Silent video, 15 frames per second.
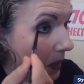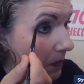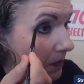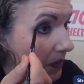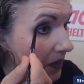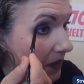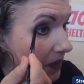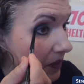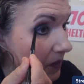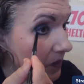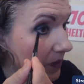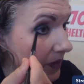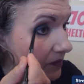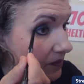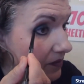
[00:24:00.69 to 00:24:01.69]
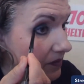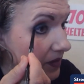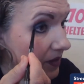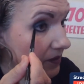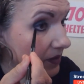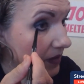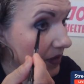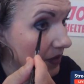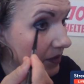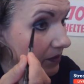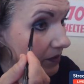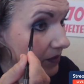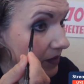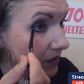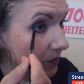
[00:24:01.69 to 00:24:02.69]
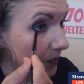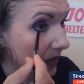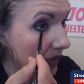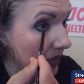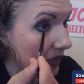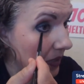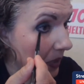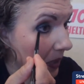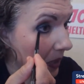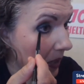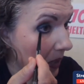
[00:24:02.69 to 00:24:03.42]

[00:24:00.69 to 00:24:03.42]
I'm gonna go around down here a little bit.